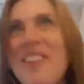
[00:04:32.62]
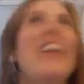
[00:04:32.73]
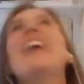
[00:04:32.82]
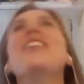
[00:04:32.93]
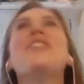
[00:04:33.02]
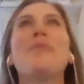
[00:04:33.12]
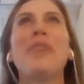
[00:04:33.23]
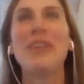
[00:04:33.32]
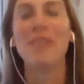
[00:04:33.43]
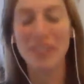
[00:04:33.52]
know like in
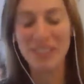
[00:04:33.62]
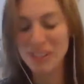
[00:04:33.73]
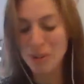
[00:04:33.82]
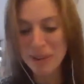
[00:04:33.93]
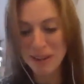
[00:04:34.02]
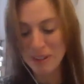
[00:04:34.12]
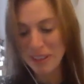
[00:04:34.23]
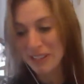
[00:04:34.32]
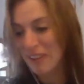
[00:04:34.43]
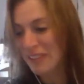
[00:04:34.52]
your work, you've looked at so many
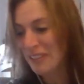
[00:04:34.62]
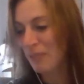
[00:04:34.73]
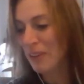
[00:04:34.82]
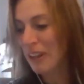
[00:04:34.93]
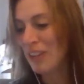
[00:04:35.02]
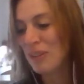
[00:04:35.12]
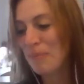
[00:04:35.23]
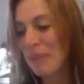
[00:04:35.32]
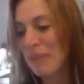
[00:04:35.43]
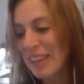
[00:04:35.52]
different things around
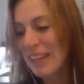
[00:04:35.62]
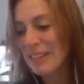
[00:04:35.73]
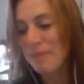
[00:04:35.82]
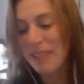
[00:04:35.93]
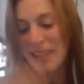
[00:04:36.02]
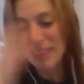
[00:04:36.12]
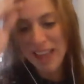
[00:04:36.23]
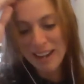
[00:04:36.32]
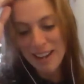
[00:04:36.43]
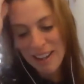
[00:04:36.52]
self-regulation, but I think something
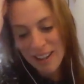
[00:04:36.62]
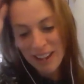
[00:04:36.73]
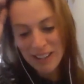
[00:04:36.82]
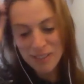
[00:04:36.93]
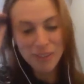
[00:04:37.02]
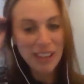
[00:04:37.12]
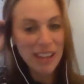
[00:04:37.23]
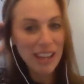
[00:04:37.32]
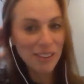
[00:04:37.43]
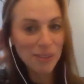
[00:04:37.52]
that is
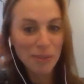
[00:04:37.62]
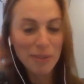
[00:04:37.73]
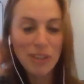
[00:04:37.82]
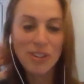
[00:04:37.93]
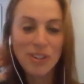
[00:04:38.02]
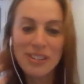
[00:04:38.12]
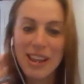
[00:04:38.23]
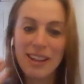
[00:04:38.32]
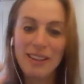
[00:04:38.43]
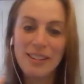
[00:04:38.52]
really sort of
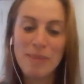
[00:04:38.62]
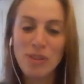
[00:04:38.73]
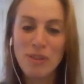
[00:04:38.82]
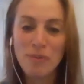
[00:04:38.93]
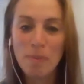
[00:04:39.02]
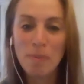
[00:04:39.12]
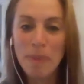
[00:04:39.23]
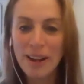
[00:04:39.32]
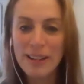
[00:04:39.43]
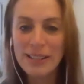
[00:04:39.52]
interesting, especially for
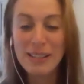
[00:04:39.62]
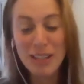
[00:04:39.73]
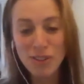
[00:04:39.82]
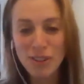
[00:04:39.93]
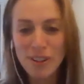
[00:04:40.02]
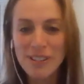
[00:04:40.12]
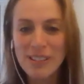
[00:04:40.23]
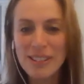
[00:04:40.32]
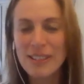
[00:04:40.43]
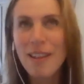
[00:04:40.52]
parents and teachers,
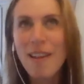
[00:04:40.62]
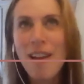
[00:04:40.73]
is this